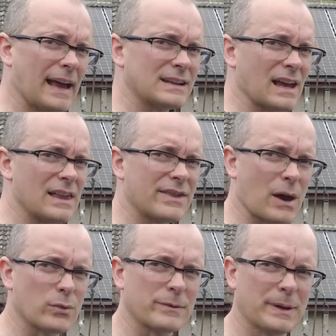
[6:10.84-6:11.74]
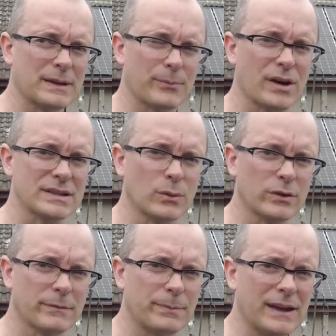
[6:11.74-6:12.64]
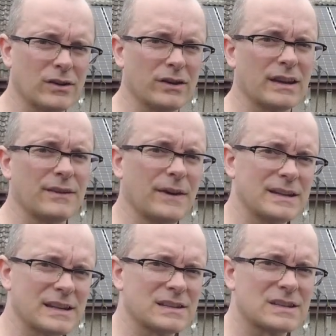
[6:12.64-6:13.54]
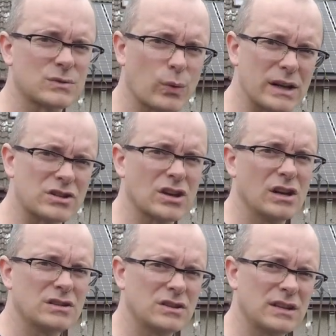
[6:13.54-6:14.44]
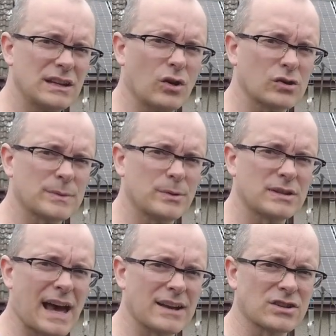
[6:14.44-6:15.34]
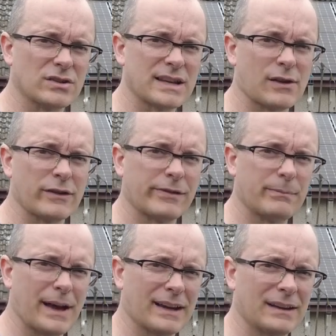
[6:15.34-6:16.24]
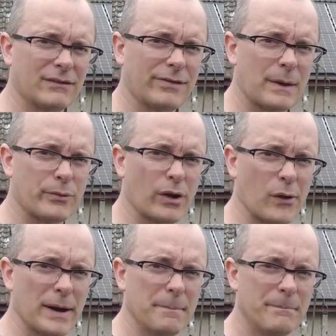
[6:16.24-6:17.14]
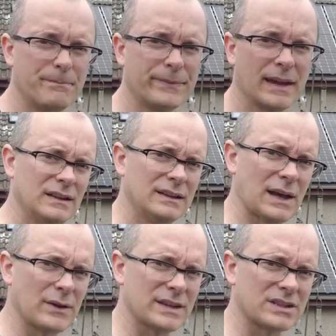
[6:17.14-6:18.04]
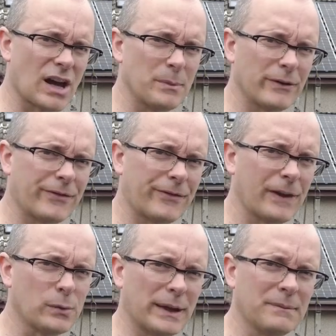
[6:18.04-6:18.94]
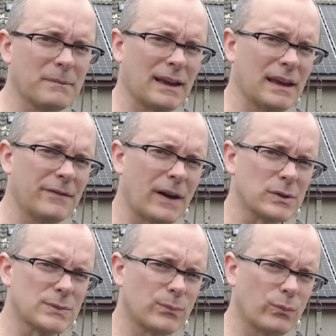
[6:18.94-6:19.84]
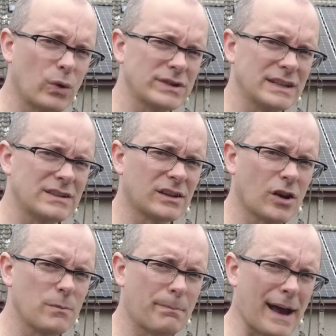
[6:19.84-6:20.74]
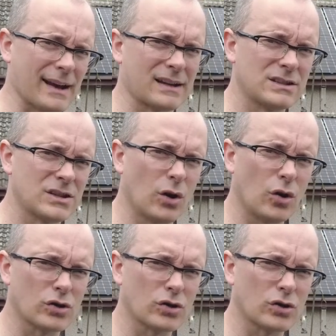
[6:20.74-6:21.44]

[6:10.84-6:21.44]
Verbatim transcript: and that would have been the price I would have been on if I didn't switch to the Octopus Agile tariff back in February. Now at the time of filming, if I was wanting to go back to